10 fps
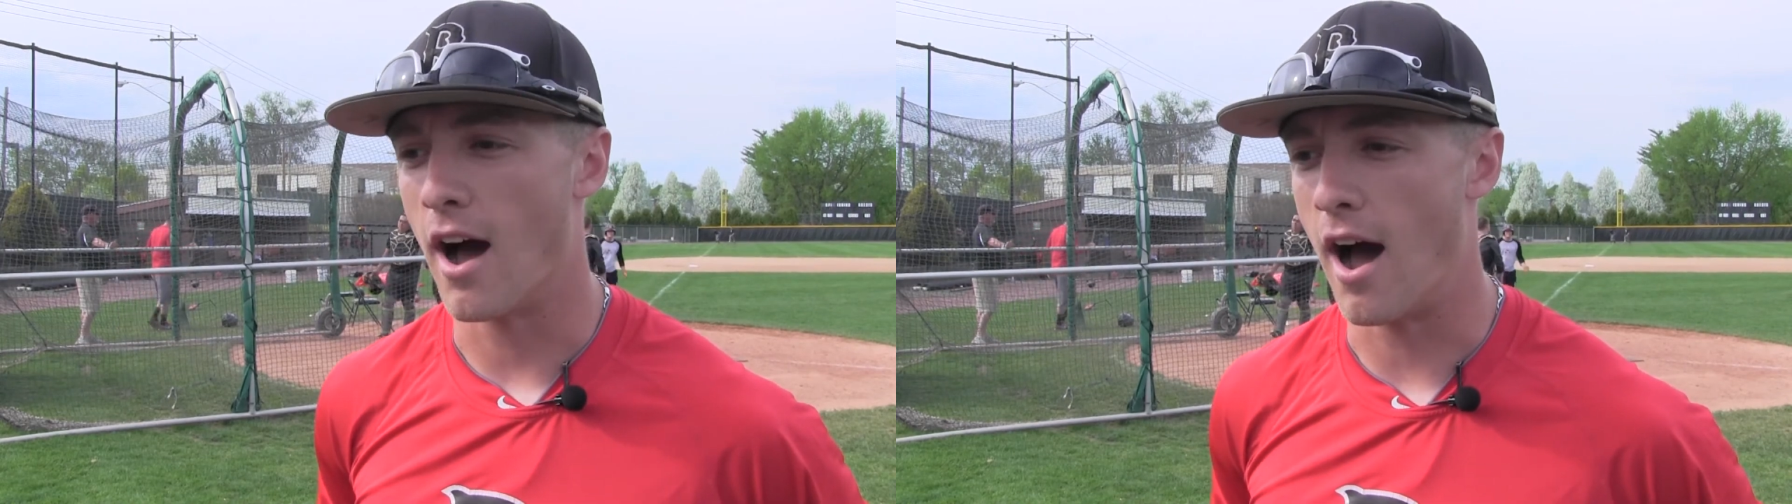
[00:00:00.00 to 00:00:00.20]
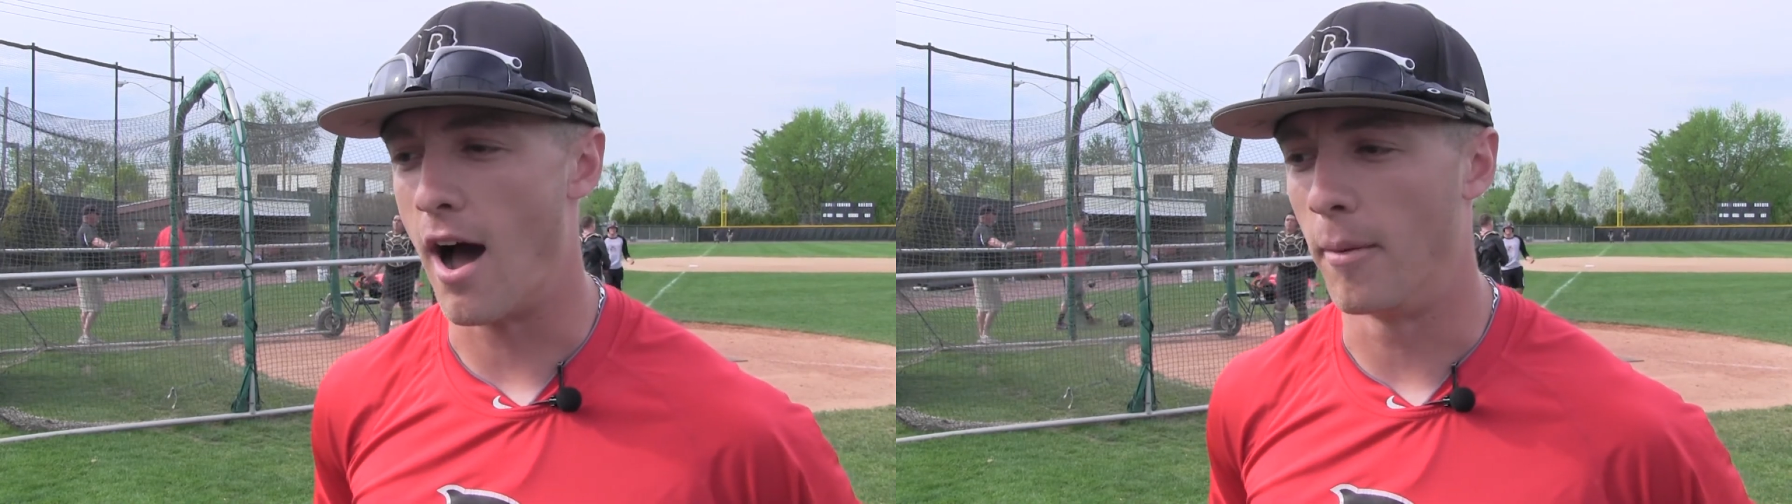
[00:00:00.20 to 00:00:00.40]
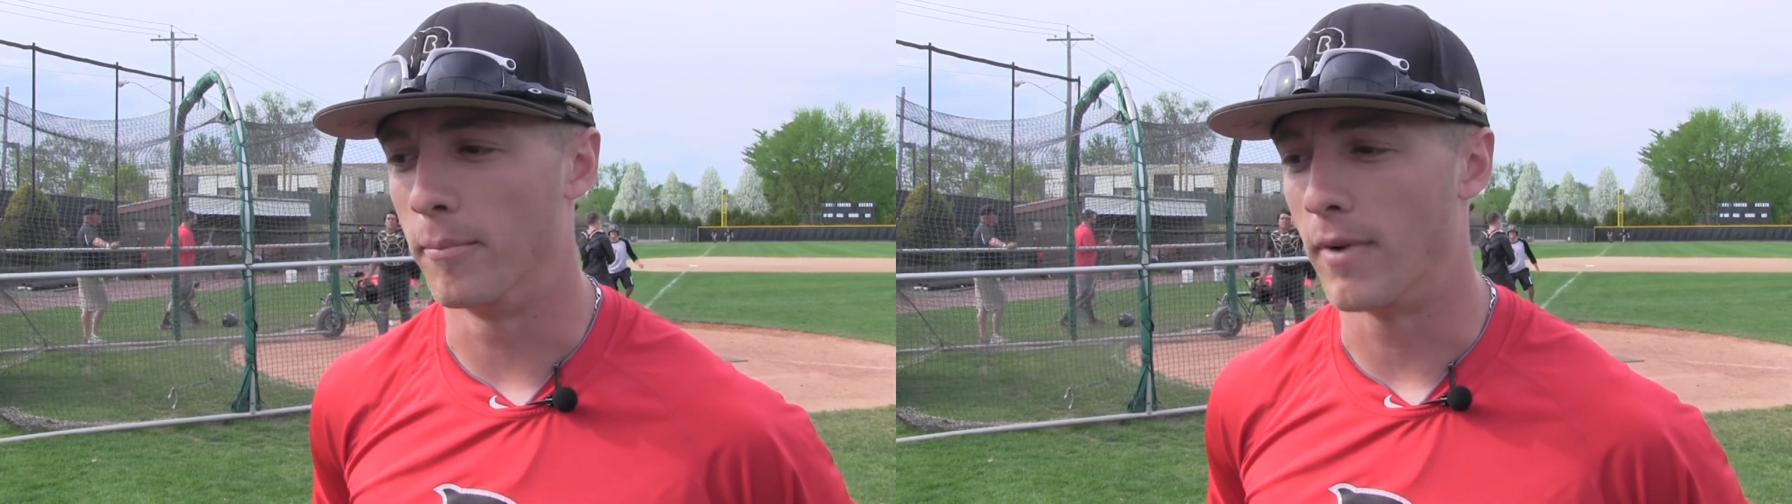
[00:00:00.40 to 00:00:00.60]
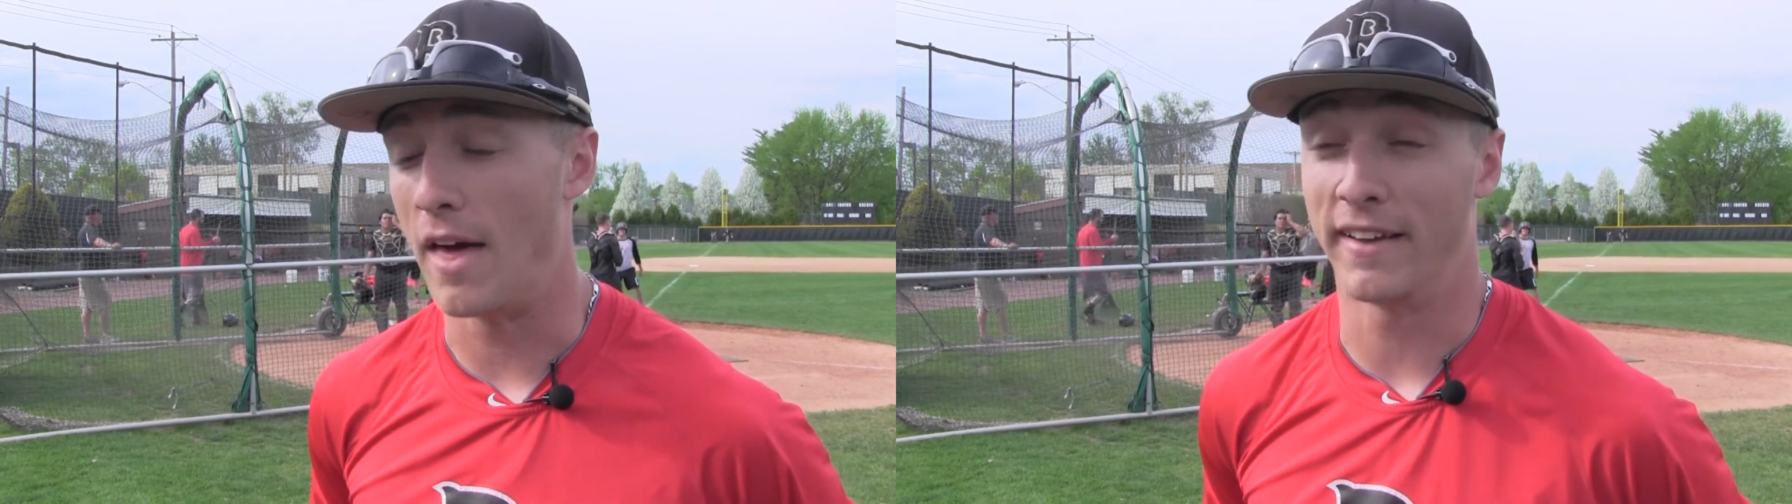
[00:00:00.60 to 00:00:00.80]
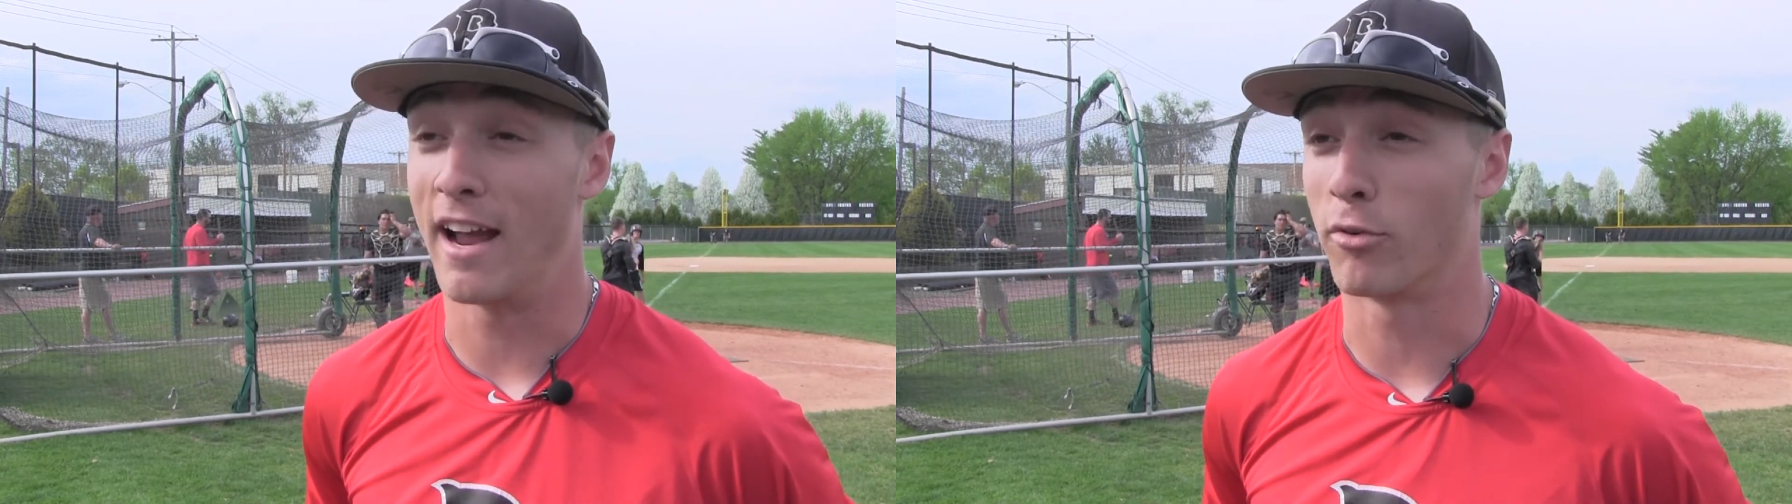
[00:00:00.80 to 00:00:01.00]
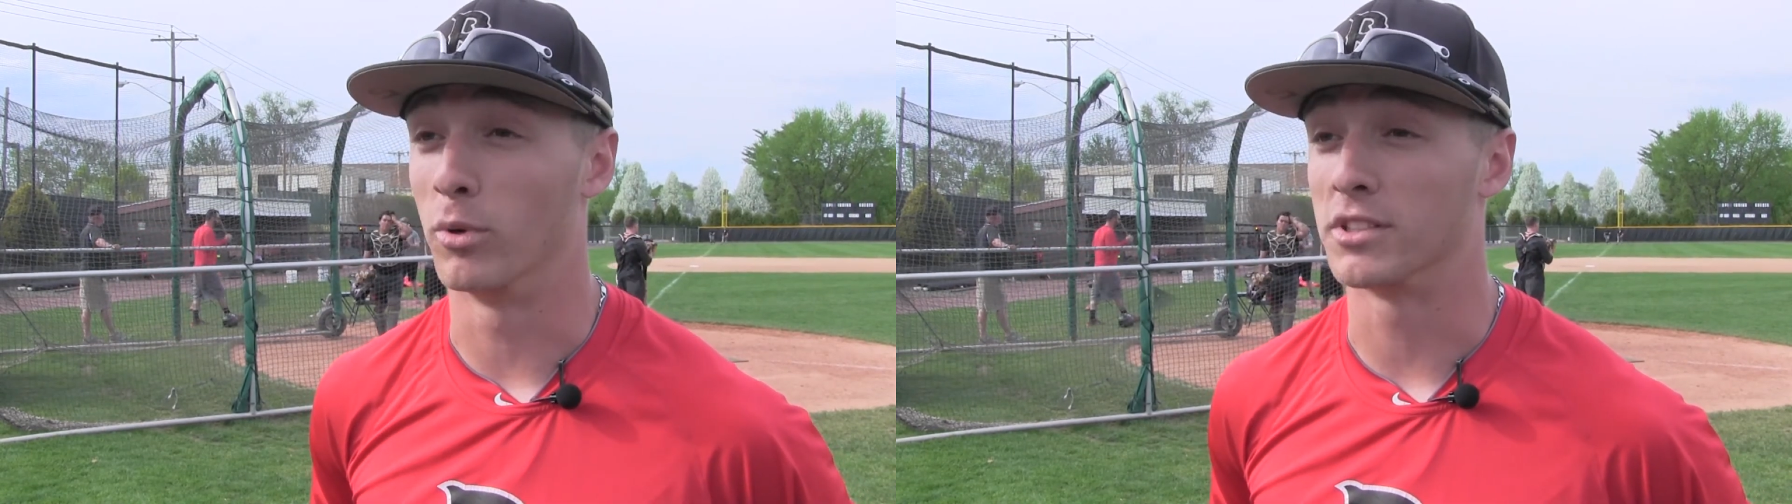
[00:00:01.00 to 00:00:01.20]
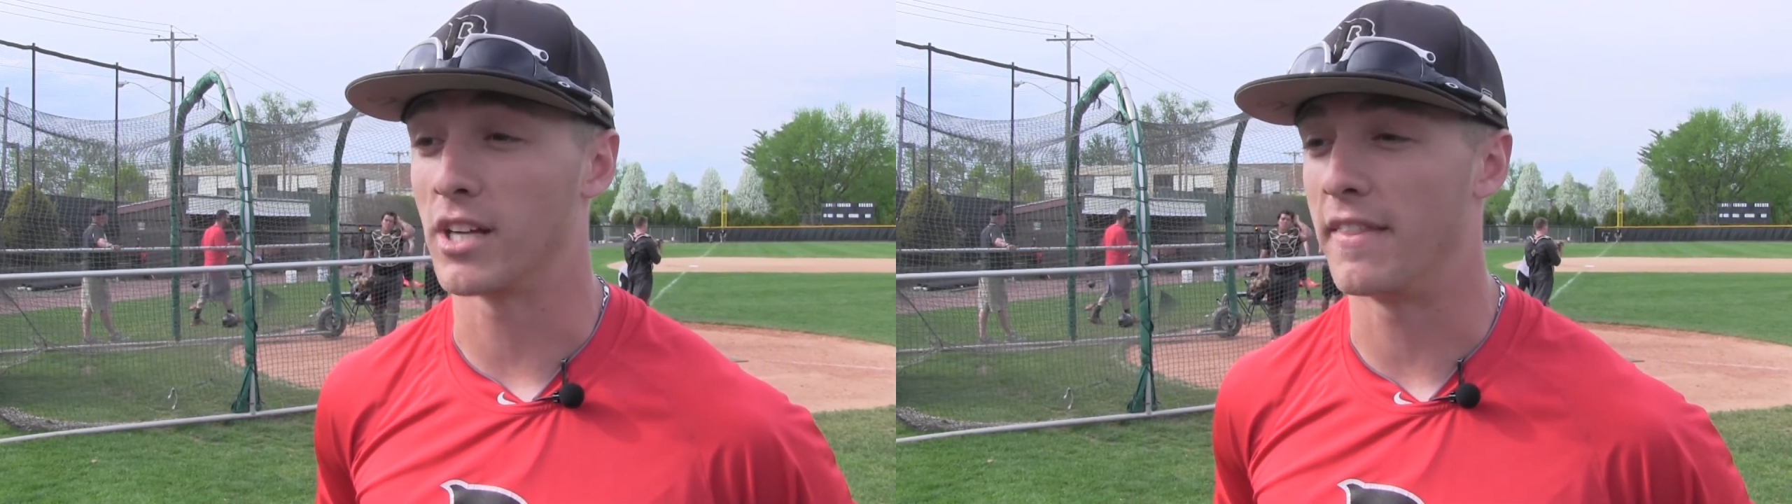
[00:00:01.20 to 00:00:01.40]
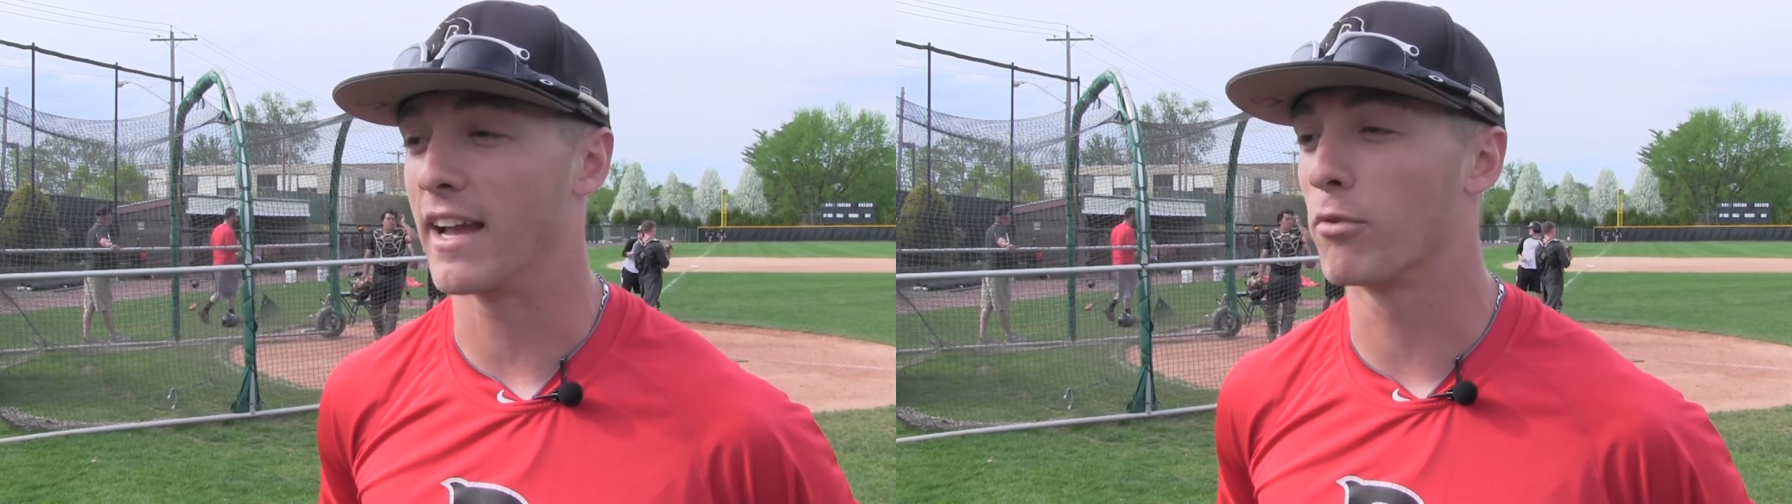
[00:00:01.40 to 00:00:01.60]
I think
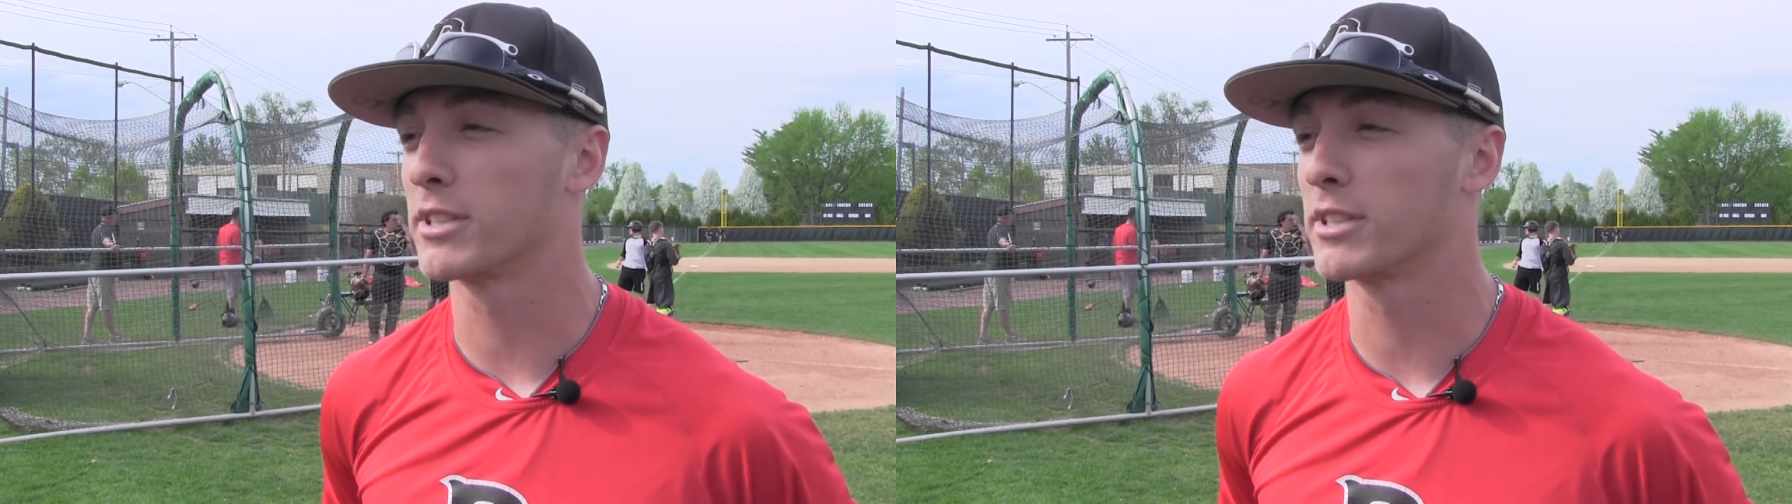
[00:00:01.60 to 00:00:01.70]
everyone's kind